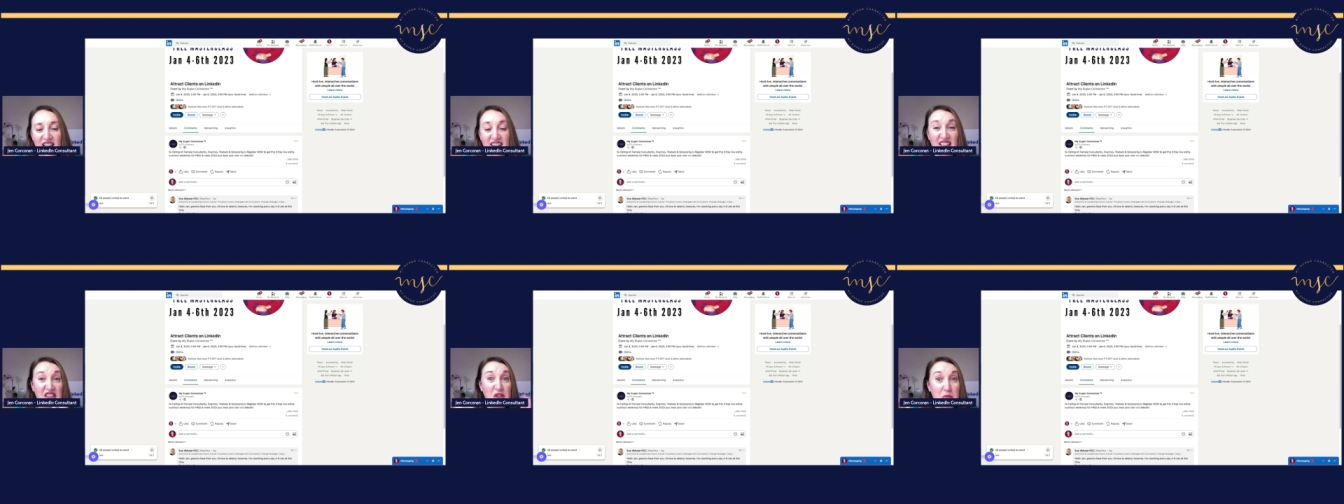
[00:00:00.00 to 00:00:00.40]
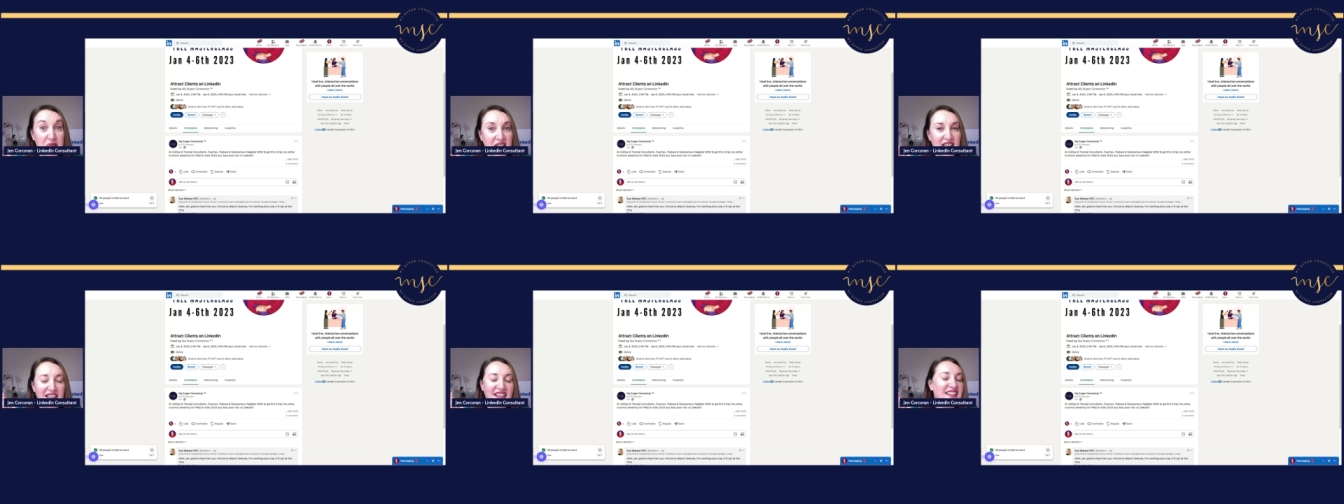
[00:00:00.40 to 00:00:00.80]
I think it's
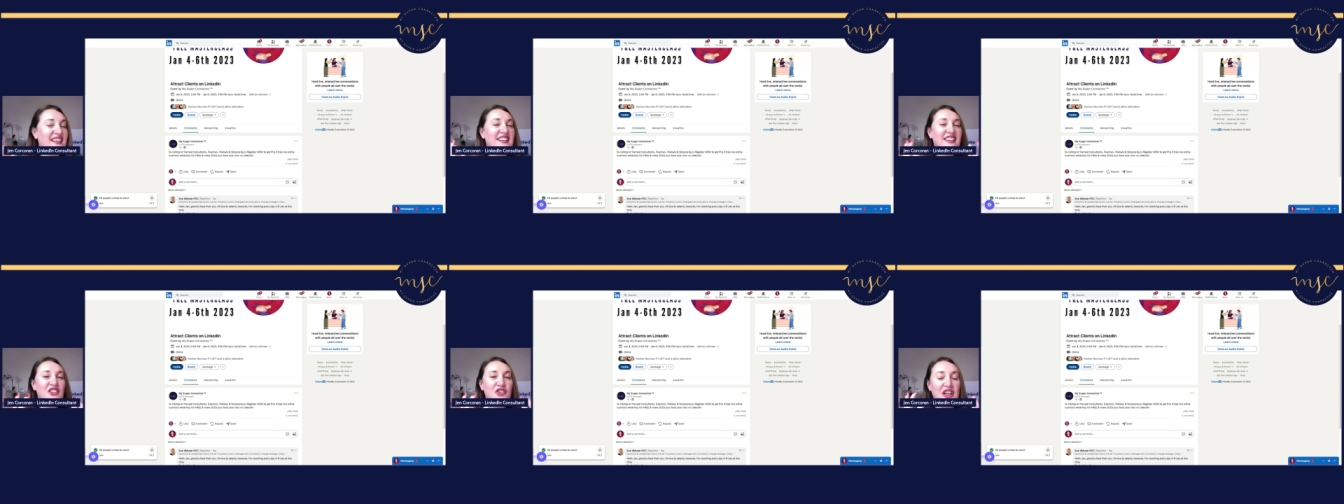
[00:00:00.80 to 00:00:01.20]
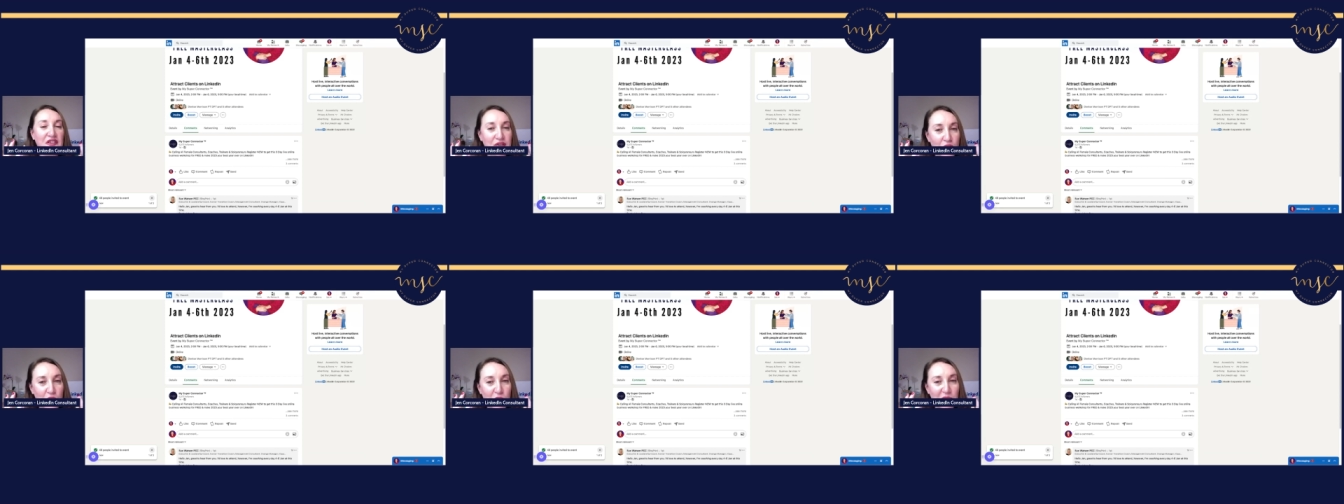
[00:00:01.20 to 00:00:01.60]
pretty
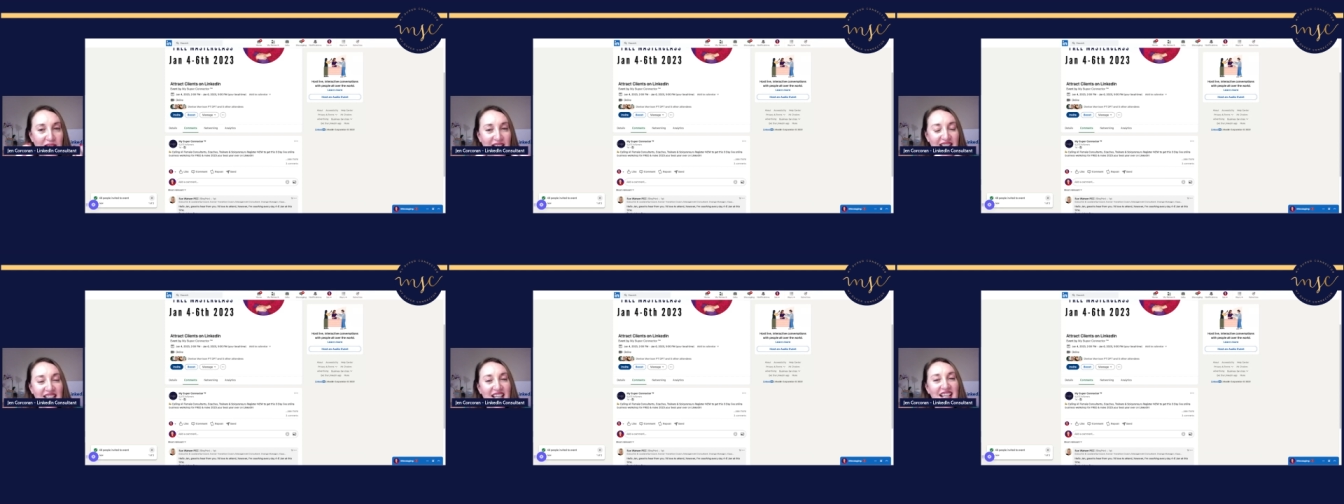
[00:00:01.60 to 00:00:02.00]
straightforward